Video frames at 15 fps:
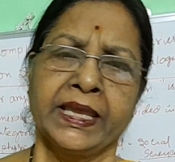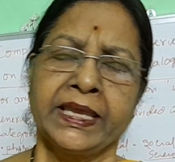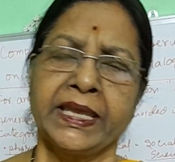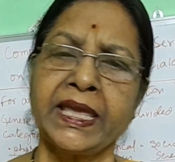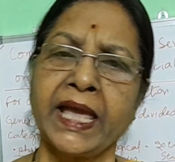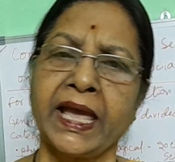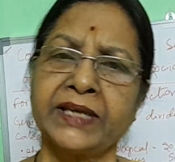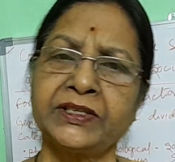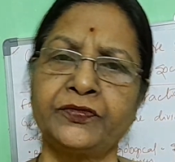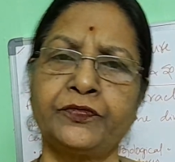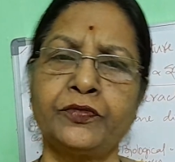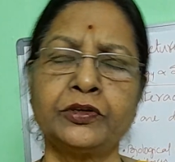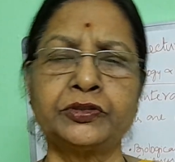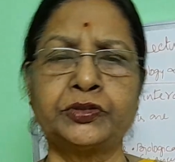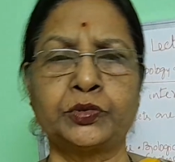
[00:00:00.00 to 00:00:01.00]
He has
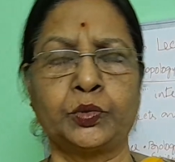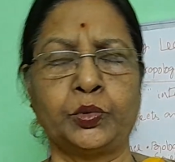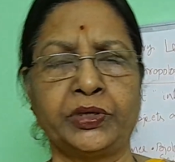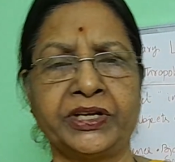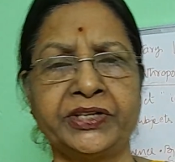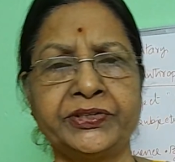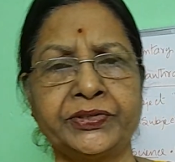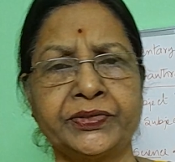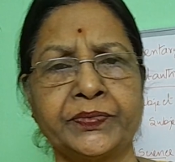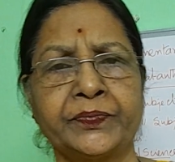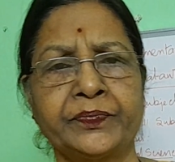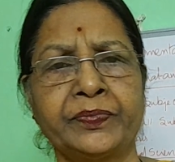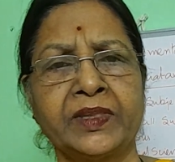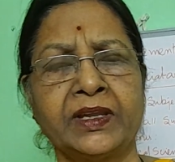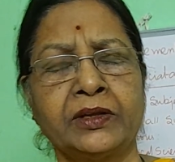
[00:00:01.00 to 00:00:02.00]
4 students.
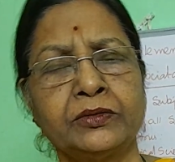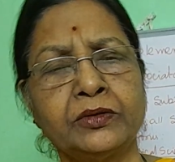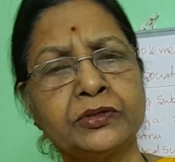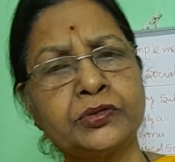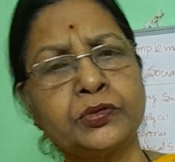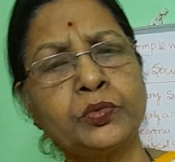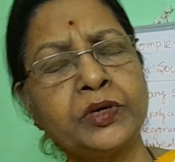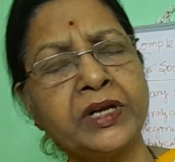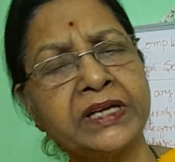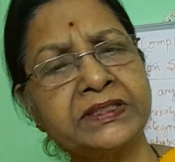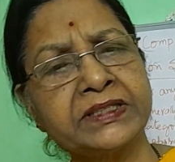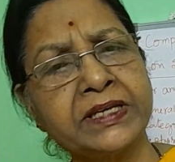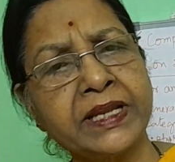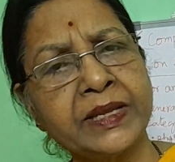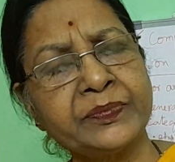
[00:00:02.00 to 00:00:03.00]
Those
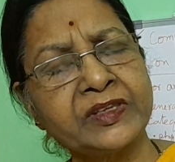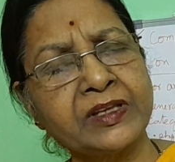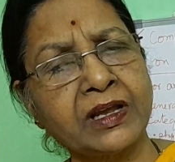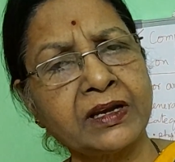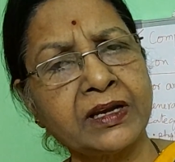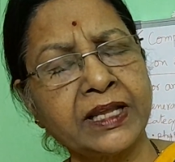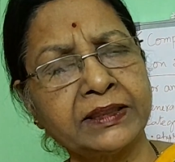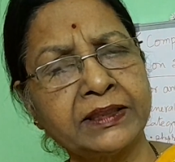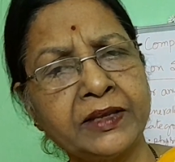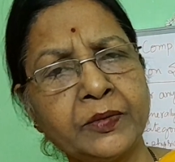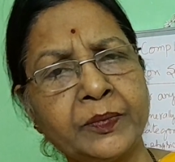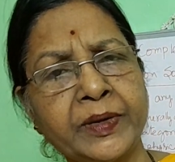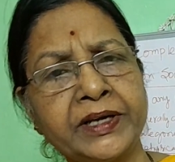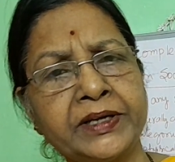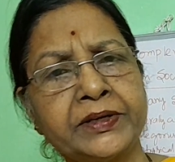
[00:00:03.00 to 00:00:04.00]
students' names are
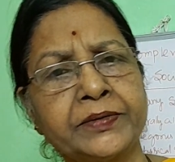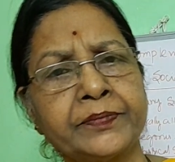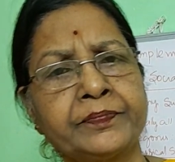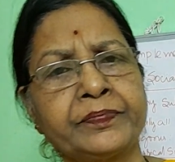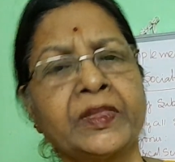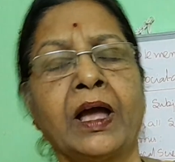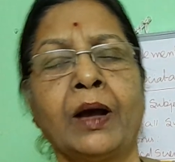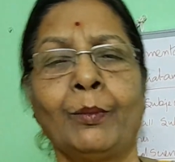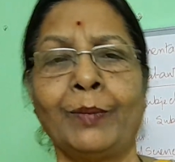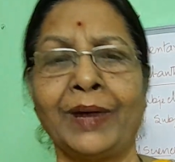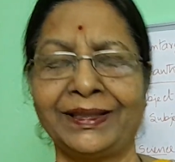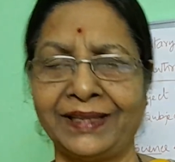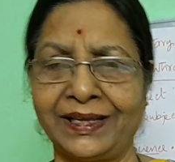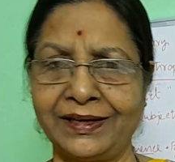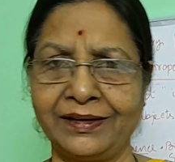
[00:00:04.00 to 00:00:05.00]
nothing but
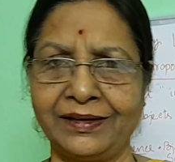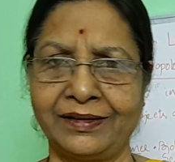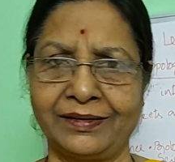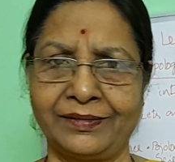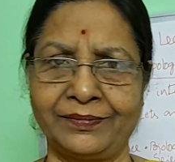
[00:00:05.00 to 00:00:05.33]
Madan,